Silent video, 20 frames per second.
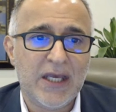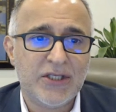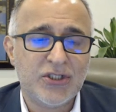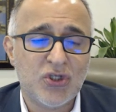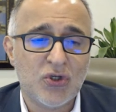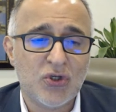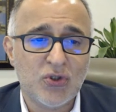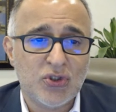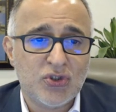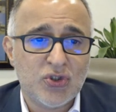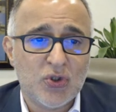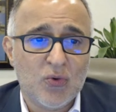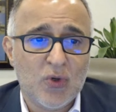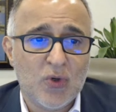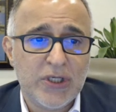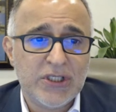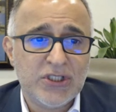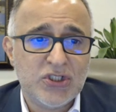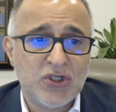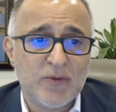So
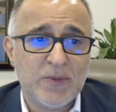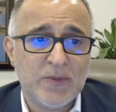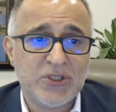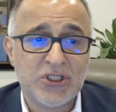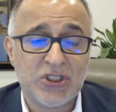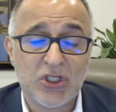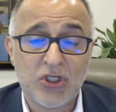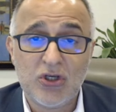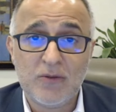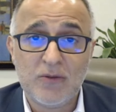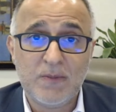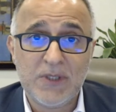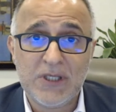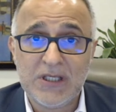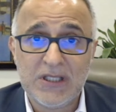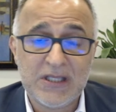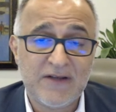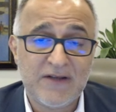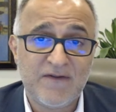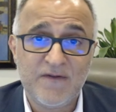what is your business? It could be
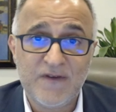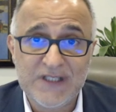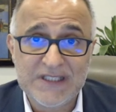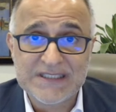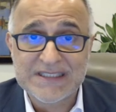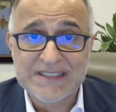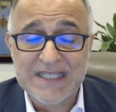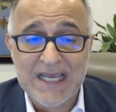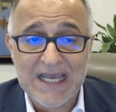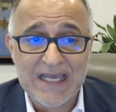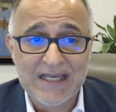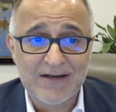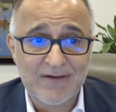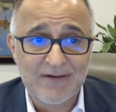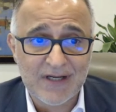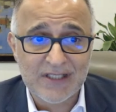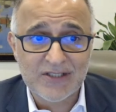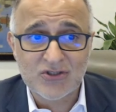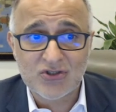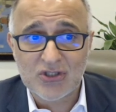in the feedstock, right?